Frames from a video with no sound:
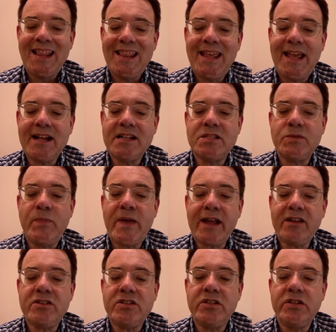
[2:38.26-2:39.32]
They
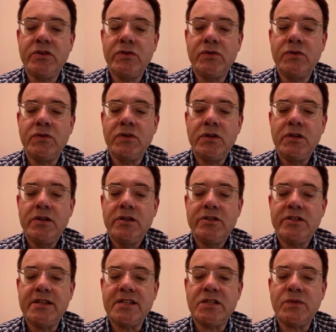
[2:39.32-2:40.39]
expect you
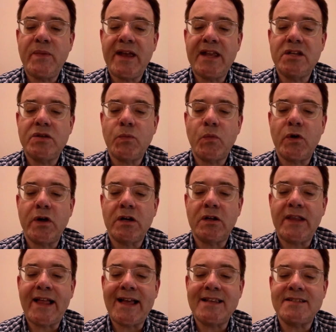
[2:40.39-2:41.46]
to spend more
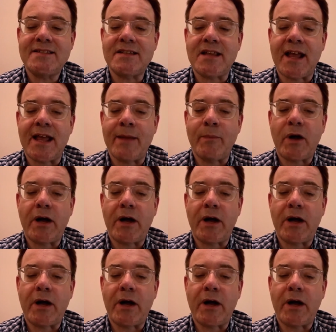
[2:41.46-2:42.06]
class time